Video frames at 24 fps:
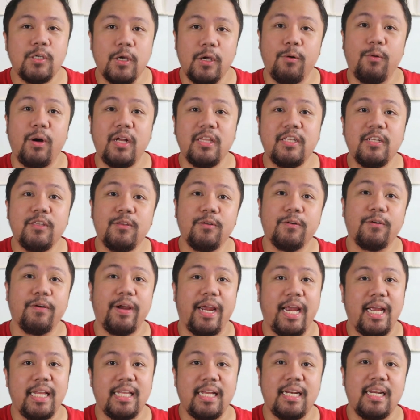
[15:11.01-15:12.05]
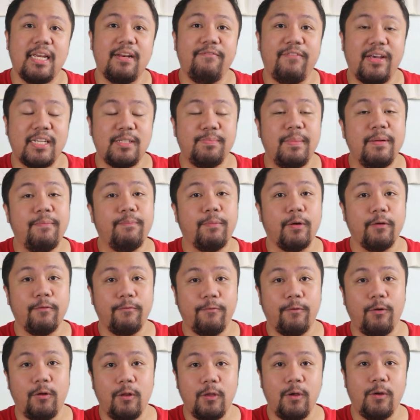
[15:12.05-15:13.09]
So I wanted to create an investment
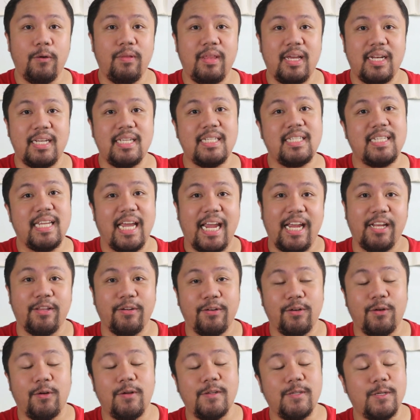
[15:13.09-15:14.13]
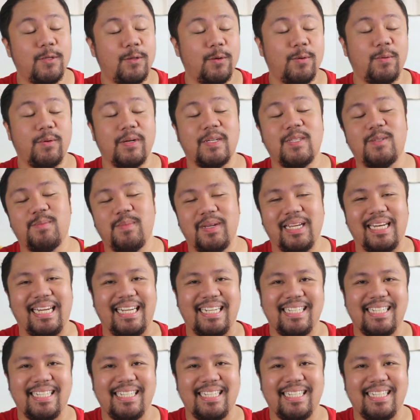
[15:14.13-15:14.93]
portfolio that is catered also towards my